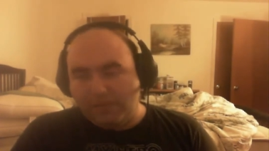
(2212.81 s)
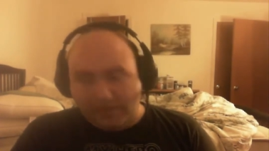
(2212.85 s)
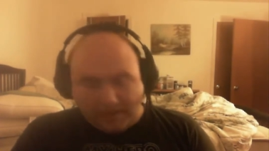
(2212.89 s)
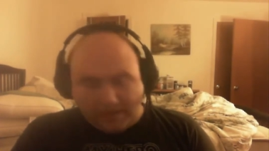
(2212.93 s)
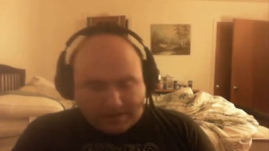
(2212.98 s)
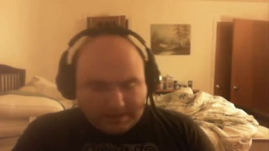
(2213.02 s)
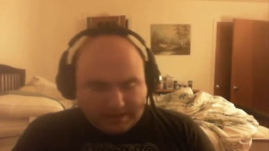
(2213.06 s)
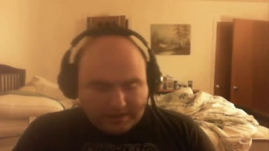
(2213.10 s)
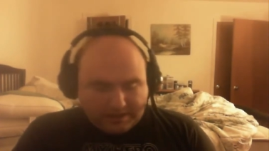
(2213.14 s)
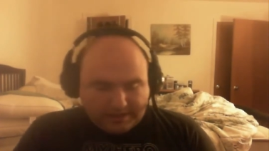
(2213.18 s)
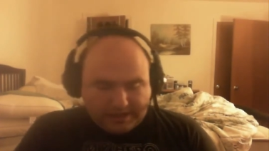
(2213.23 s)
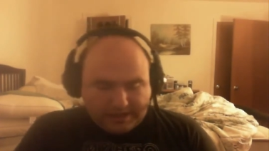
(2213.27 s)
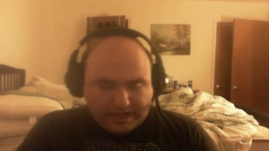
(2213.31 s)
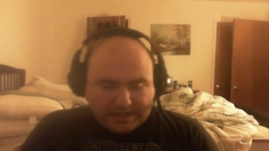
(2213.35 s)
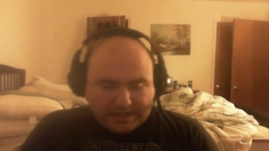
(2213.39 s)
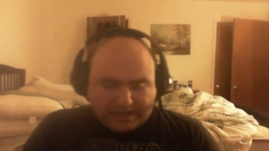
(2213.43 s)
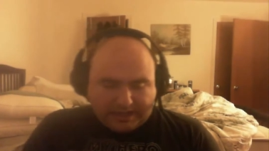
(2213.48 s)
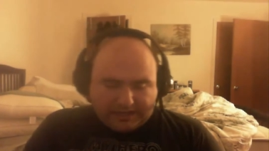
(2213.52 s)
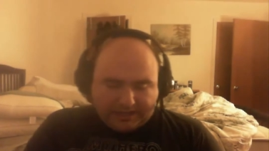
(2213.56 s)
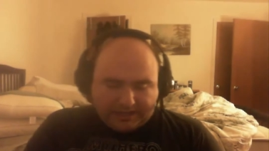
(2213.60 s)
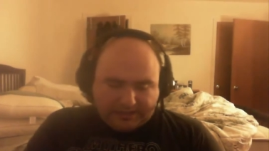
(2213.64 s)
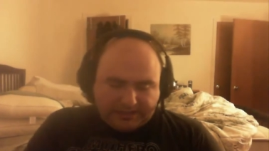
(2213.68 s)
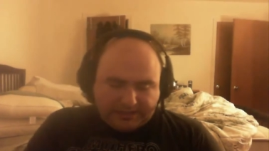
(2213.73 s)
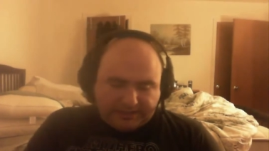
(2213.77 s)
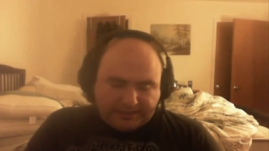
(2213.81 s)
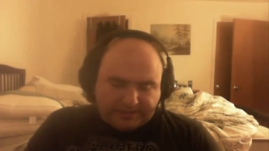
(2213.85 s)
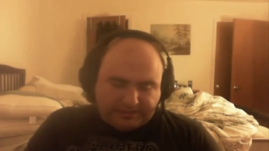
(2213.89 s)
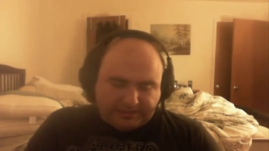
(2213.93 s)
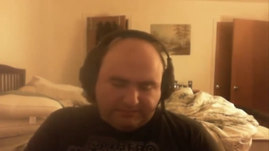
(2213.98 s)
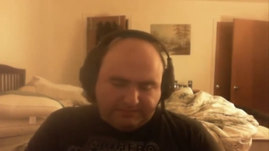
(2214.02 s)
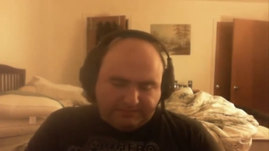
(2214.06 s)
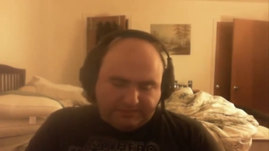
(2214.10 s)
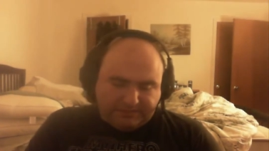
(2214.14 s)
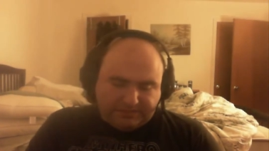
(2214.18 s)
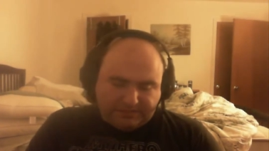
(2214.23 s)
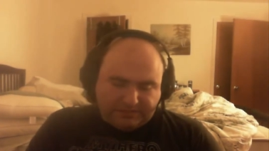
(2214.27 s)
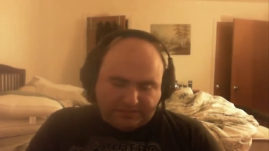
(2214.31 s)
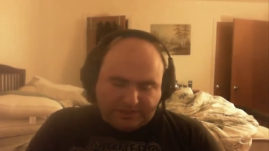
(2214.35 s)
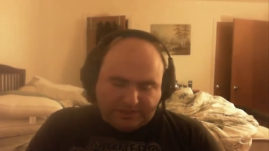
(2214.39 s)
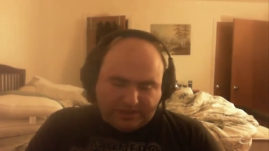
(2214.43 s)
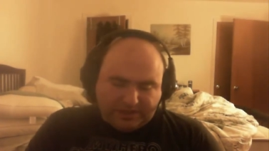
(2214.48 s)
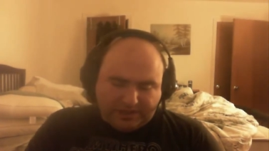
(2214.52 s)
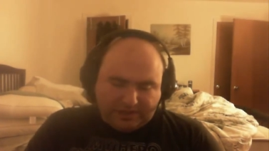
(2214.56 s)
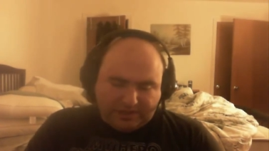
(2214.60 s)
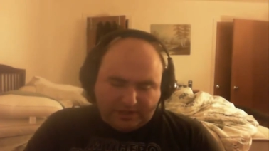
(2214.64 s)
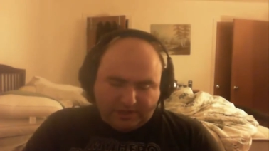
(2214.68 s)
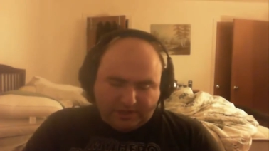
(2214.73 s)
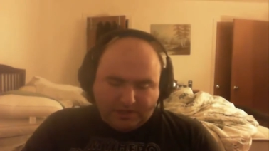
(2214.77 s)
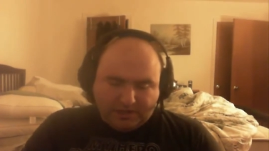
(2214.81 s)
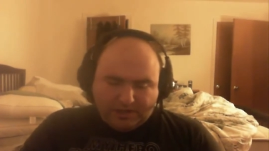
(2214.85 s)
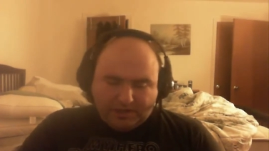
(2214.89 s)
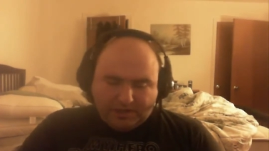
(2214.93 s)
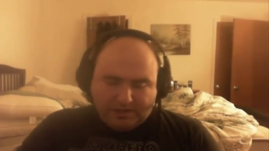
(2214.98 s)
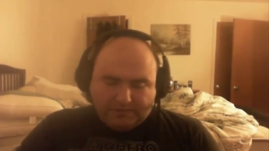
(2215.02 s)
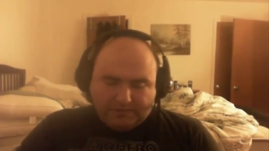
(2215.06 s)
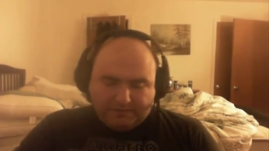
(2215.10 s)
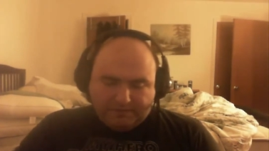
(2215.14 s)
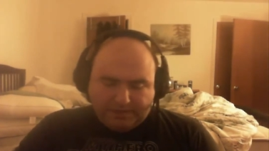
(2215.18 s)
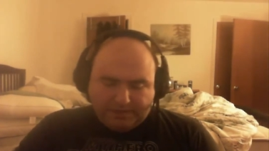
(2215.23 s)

Yeah. Now this is a mystery here.